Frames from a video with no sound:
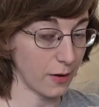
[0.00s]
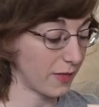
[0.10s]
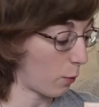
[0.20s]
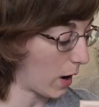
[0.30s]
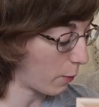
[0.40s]
and
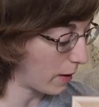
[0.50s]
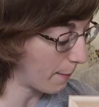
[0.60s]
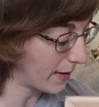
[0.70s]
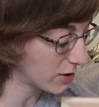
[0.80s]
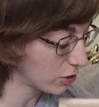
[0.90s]
the way
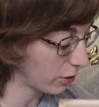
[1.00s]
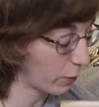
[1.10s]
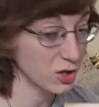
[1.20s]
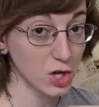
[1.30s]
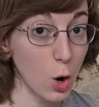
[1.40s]

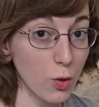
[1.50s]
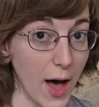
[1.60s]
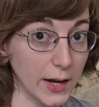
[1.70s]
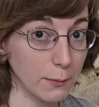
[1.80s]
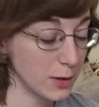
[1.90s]
we show
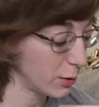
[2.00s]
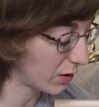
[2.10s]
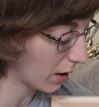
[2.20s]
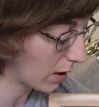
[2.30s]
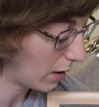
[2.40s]
that in
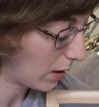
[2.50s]
music